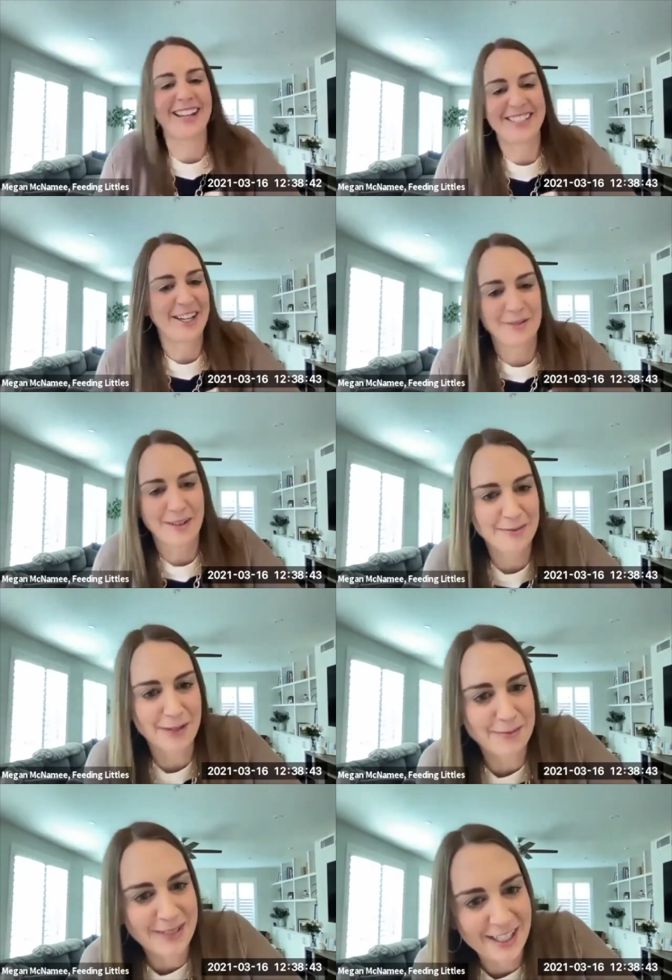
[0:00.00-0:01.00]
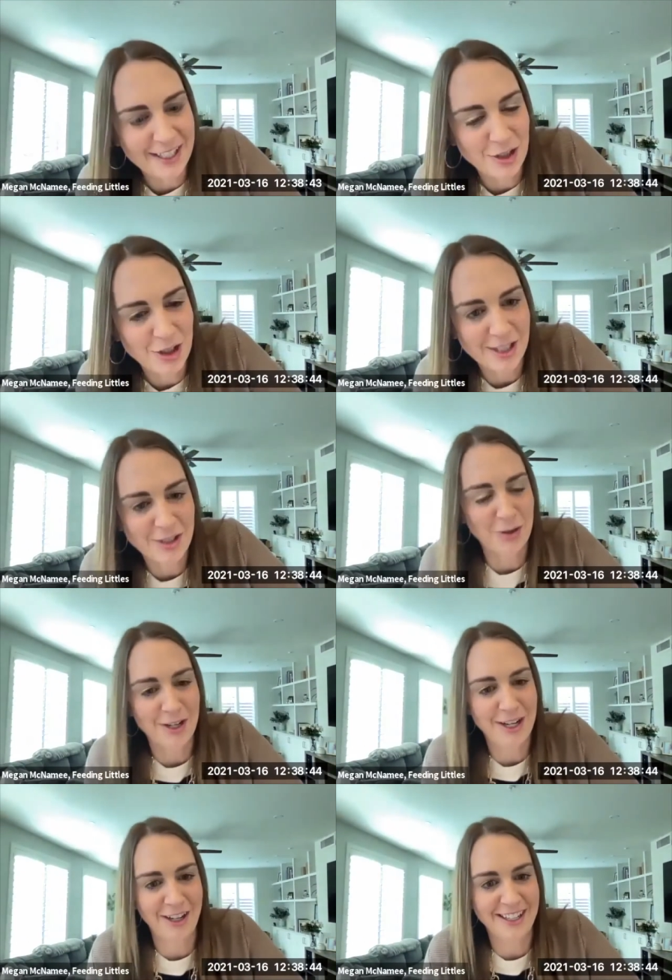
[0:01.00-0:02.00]
that down. Sometimes eating is just
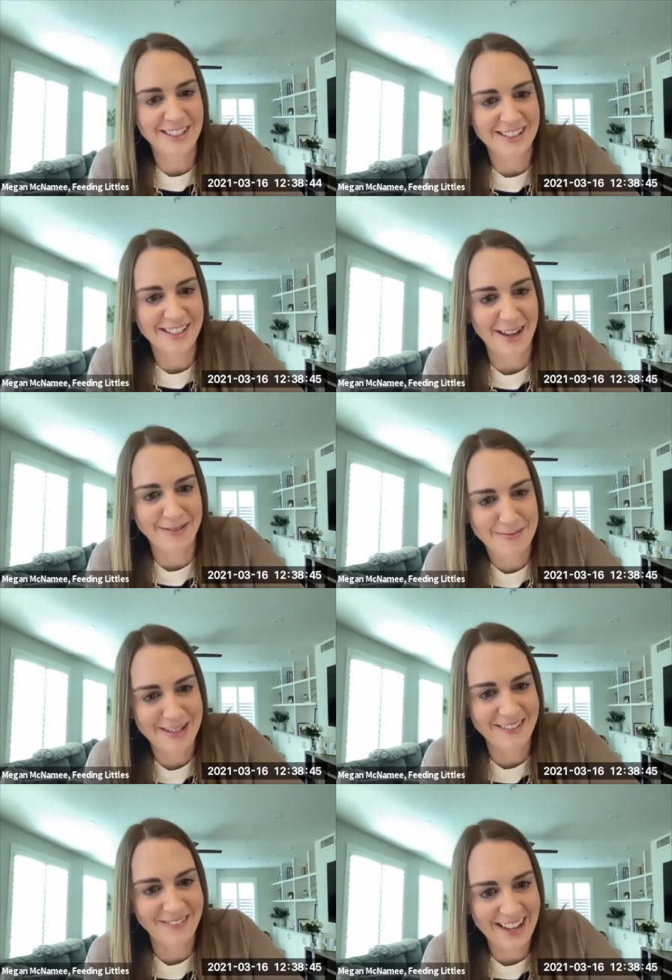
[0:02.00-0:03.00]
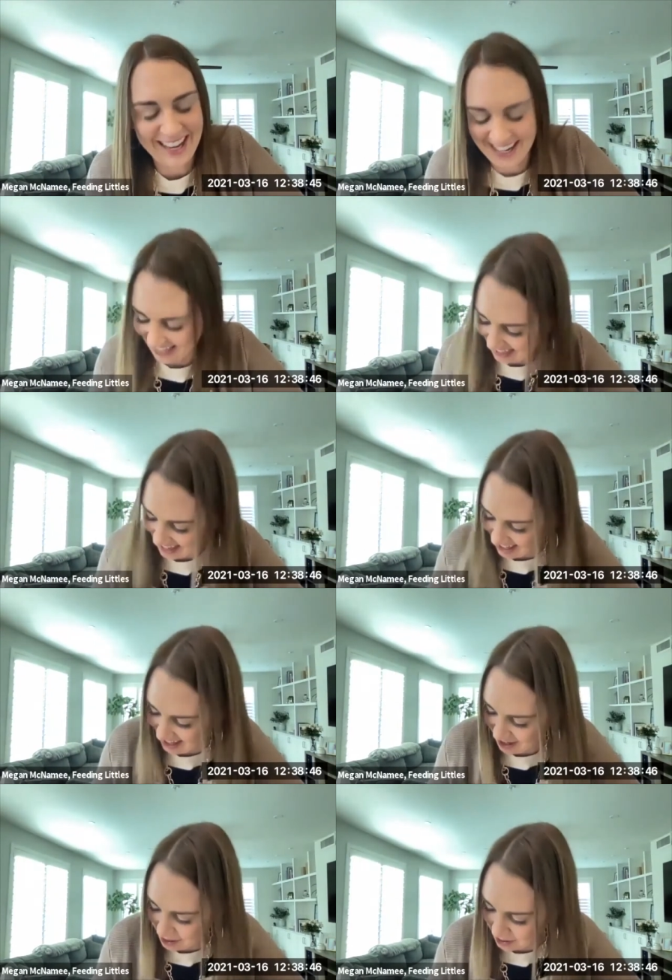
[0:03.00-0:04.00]
ordinary. It doesn't have to be divine. Thank
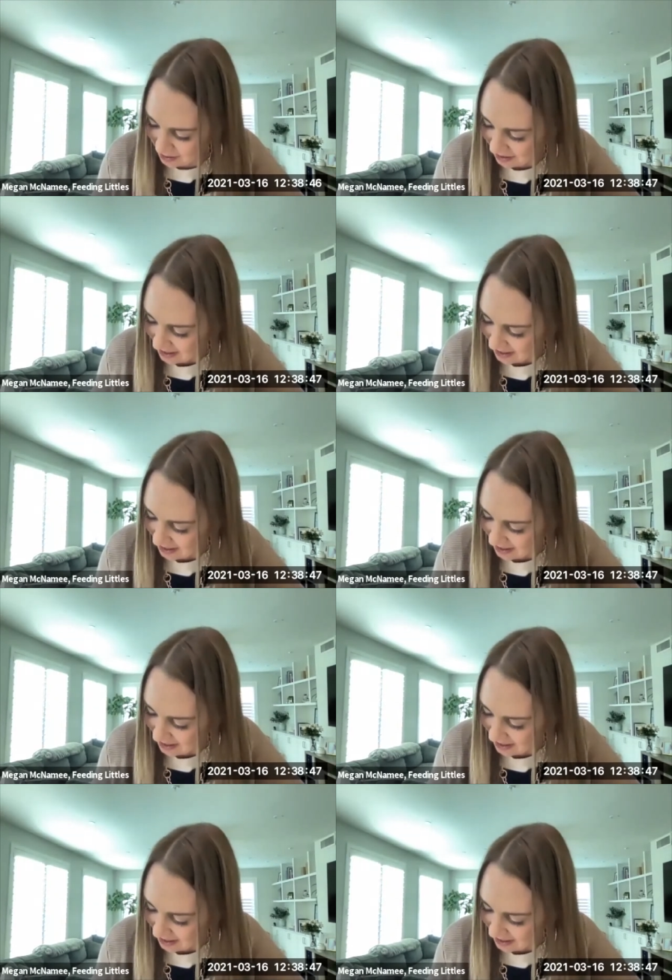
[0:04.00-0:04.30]
you. Yeah.